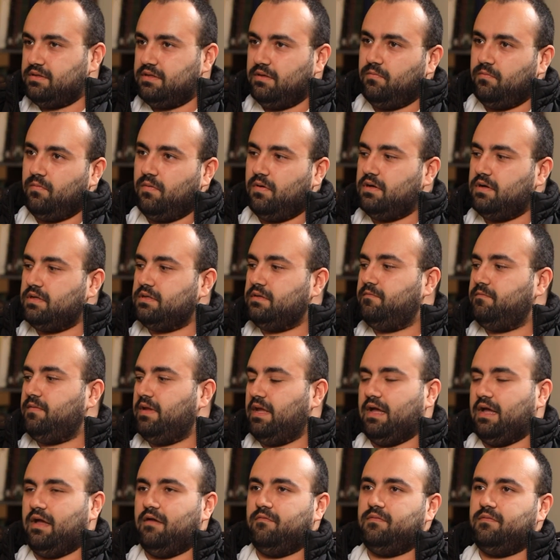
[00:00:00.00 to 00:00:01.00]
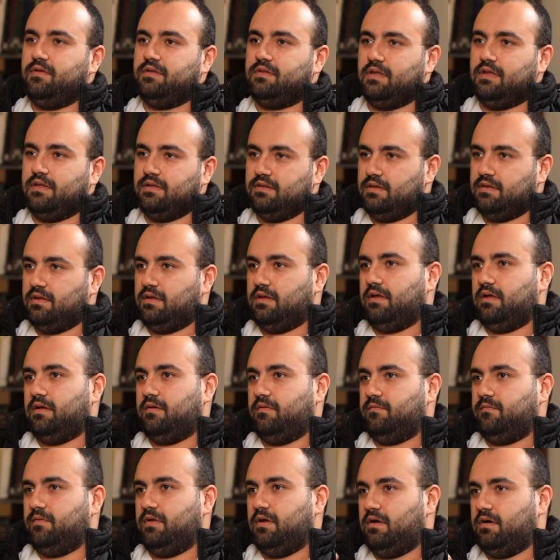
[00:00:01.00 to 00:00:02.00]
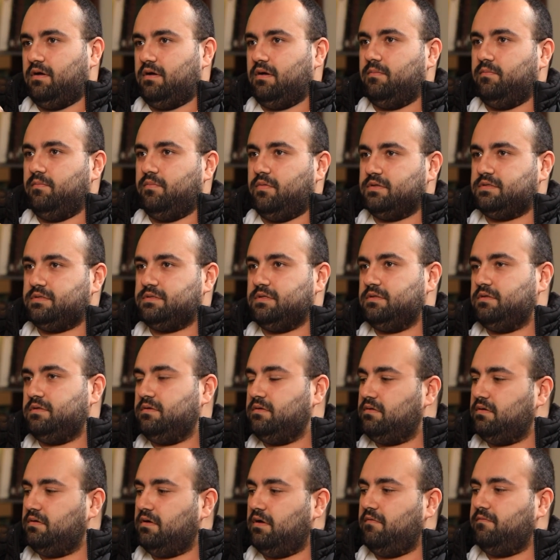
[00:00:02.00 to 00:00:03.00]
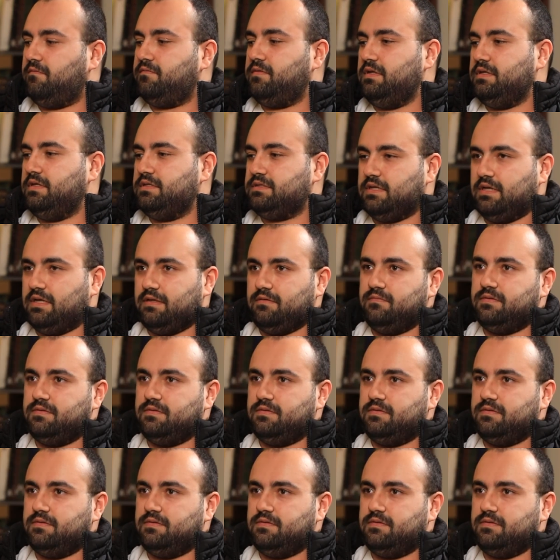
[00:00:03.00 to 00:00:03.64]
the one we have it, and we are ambassador of this, and